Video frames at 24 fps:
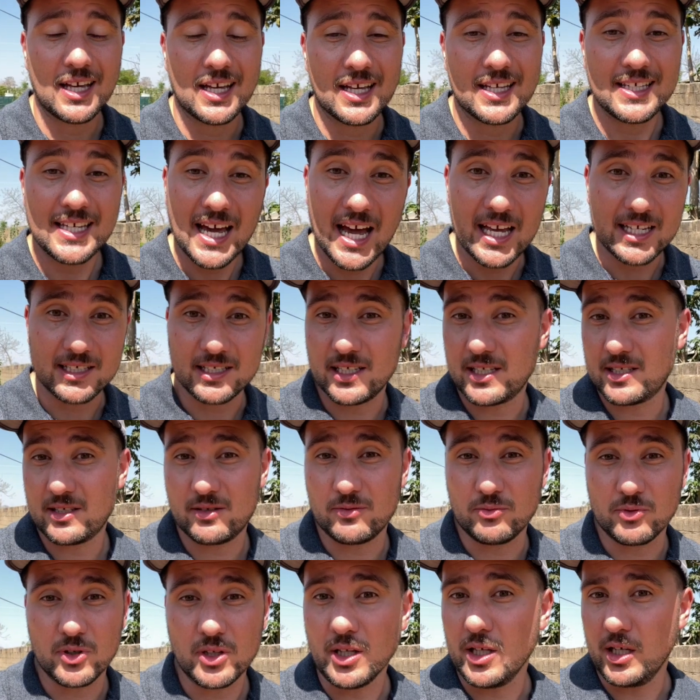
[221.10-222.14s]
yes, it's
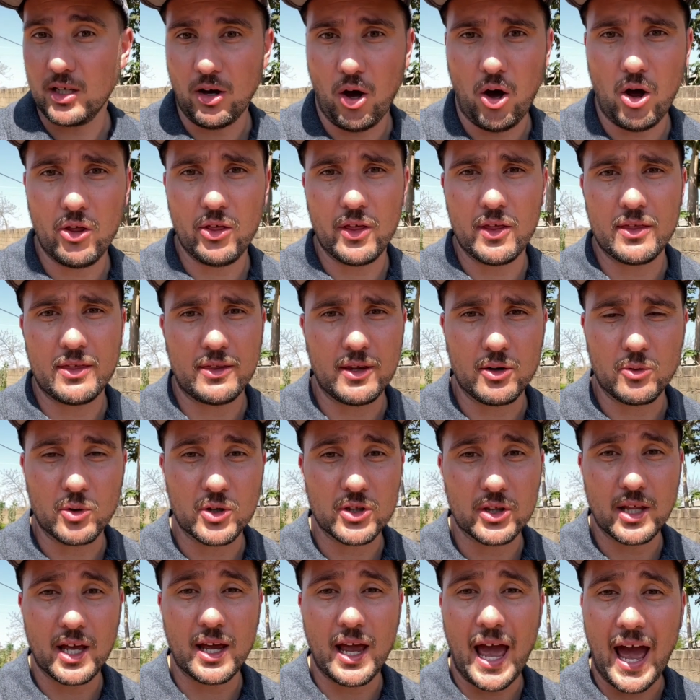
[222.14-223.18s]
really all that
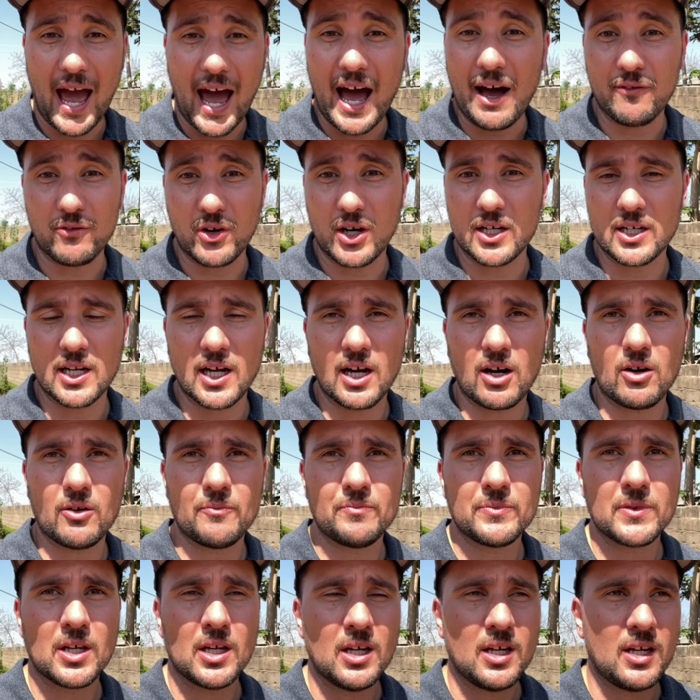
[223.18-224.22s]
they have right now.
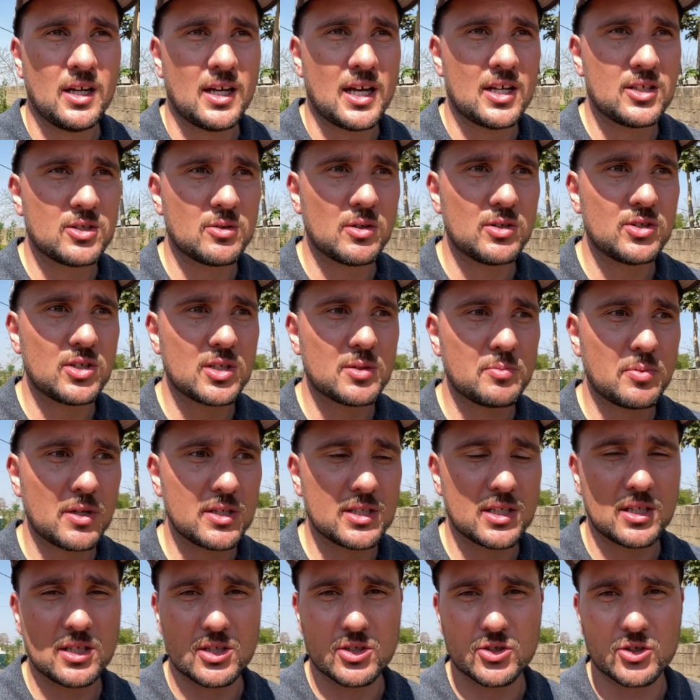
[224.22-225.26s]
And so it just
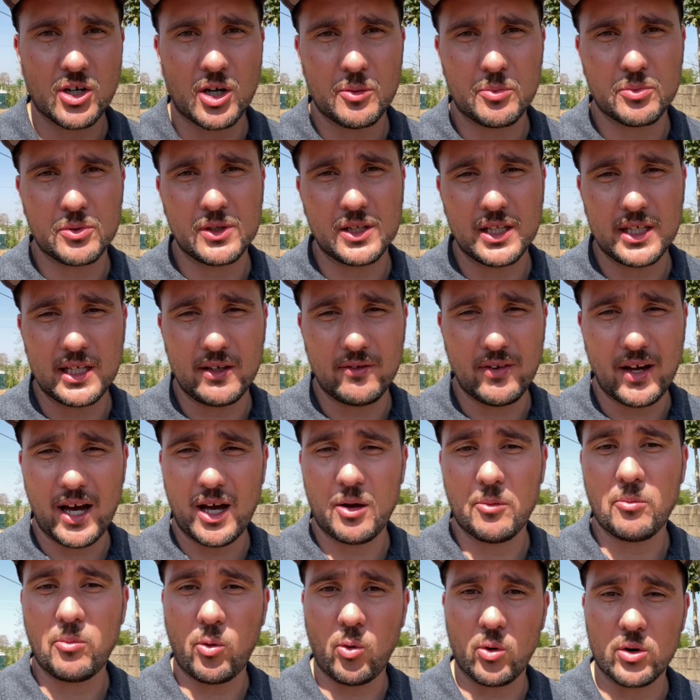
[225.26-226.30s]
puts into sharp relief how
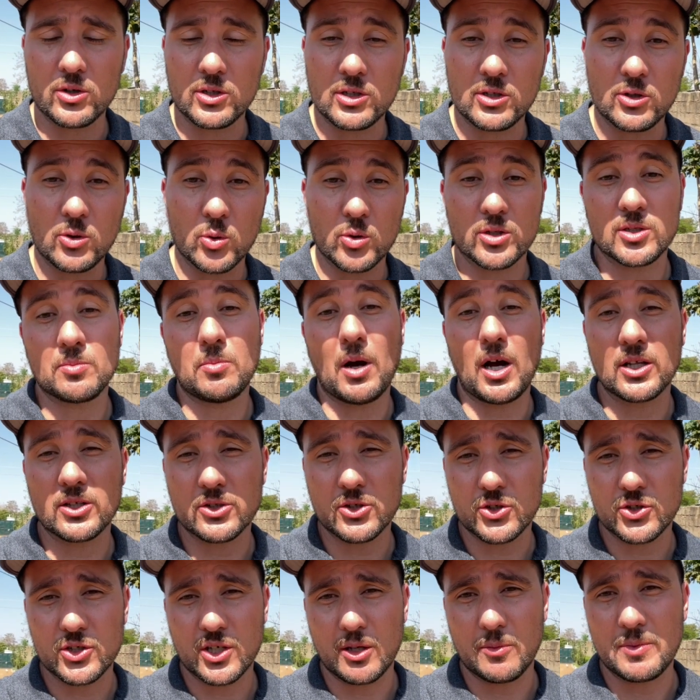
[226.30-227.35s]
important your
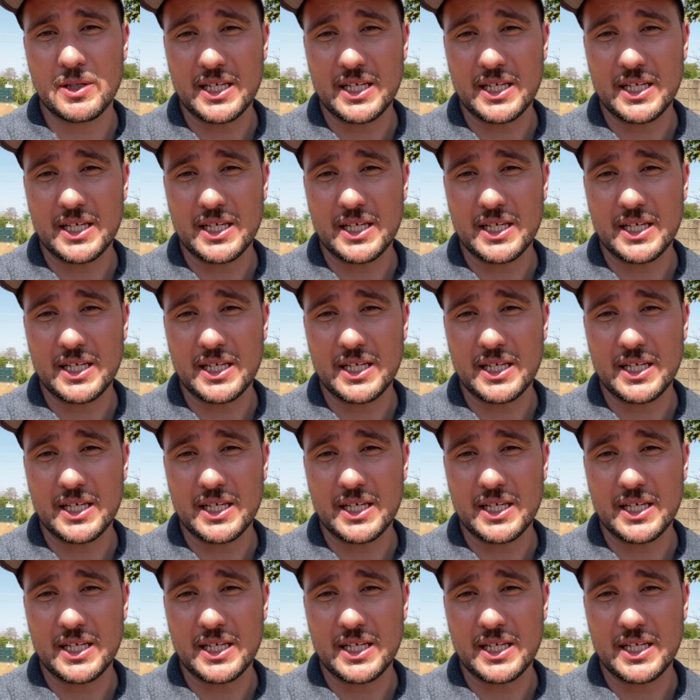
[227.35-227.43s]
sponsorship